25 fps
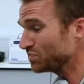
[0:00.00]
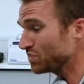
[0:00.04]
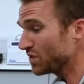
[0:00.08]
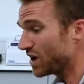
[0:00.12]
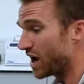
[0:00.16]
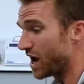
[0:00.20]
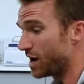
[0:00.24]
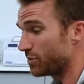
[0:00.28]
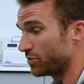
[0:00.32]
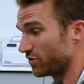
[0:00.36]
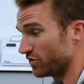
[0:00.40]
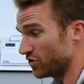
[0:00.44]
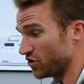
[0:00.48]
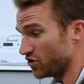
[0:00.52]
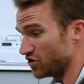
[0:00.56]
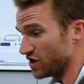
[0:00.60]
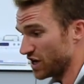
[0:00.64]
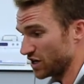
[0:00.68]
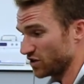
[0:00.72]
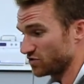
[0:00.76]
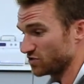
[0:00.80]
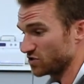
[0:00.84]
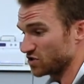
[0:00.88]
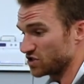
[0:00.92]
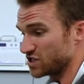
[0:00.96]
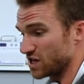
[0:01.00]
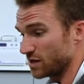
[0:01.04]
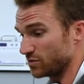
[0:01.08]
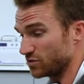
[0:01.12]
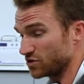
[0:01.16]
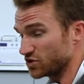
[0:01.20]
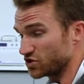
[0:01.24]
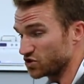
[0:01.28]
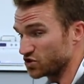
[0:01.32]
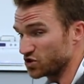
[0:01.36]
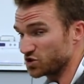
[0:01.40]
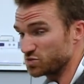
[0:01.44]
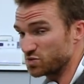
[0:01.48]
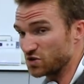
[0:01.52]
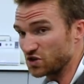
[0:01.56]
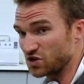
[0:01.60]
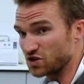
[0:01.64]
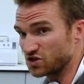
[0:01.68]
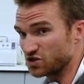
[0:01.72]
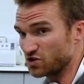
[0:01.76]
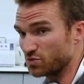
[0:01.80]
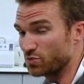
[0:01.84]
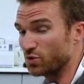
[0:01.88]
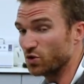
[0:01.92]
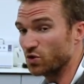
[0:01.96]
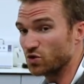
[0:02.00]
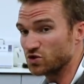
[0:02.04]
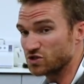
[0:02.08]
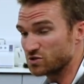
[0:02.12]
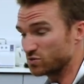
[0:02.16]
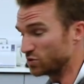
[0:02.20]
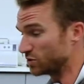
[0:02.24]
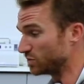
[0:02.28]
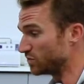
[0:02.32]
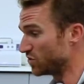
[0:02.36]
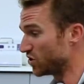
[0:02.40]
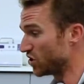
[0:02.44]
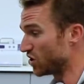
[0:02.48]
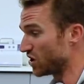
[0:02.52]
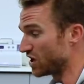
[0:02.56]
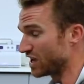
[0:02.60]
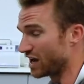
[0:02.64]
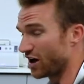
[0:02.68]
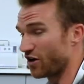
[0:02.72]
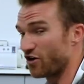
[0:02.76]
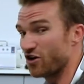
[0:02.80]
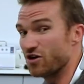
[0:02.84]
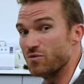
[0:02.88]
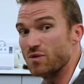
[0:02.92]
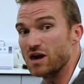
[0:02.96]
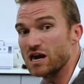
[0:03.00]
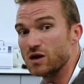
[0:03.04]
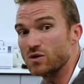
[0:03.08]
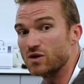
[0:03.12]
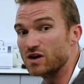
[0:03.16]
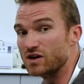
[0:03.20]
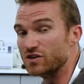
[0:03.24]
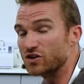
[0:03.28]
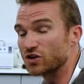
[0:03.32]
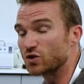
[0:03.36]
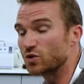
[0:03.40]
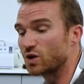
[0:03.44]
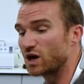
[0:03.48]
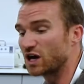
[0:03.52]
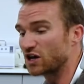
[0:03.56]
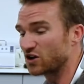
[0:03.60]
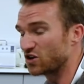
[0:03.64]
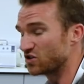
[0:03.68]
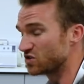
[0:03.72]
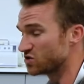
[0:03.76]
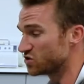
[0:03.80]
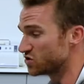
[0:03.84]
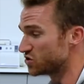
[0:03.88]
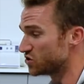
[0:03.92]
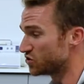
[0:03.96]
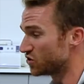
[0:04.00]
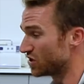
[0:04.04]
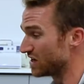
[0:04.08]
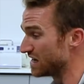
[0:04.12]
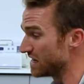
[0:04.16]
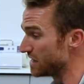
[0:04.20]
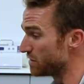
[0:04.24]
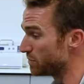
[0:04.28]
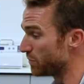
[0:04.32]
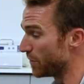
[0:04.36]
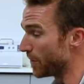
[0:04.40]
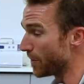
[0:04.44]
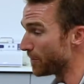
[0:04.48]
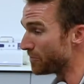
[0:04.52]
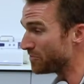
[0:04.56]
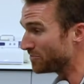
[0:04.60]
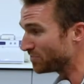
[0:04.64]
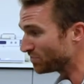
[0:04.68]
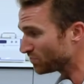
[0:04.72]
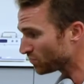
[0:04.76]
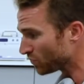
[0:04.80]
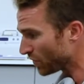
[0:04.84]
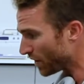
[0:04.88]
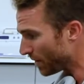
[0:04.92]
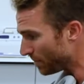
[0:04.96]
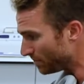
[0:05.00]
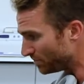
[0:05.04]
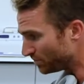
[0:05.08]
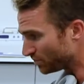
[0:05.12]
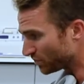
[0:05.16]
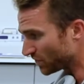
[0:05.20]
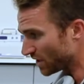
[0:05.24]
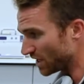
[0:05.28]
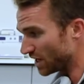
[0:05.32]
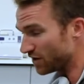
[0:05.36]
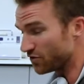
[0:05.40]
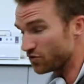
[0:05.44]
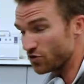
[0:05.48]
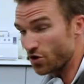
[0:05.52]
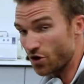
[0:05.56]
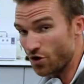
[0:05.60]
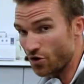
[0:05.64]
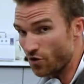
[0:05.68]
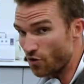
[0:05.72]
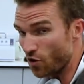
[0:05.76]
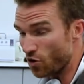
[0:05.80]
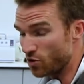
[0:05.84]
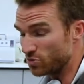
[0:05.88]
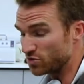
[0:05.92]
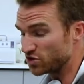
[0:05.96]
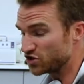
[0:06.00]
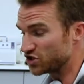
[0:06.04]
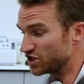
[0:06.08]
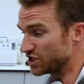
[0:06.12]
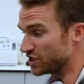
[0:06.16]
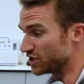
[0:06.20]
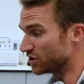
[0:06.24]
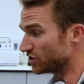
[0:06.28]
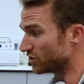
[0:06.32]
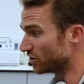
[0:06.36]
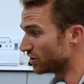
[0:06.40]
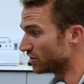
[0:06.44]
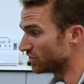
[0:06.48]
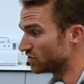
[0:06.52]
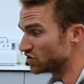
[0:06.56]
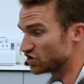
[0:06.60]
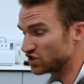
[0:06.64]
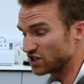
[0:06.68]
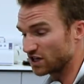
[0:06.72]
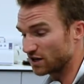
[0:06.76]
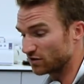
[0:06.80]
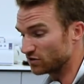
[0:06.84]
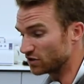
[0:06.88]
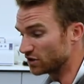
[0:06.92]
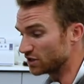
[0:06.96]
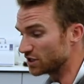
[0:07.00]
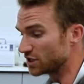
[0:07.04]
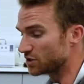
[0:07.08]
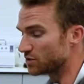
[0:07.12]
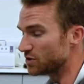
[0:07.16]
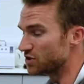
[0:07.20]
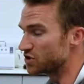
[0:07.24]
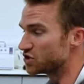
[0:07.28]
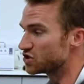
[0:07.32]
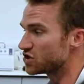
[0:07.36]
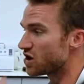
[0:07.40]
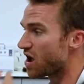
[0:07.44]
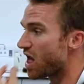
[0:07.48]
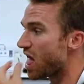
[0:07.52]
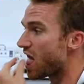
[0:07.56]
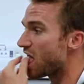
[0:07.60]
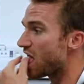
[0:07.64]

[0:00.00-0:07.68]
I prefer dextrose tablets just because they're portable. You can carry them anywhere, they're quite concentrated, but if you're on a rowing machine, you could obviously have the liquids.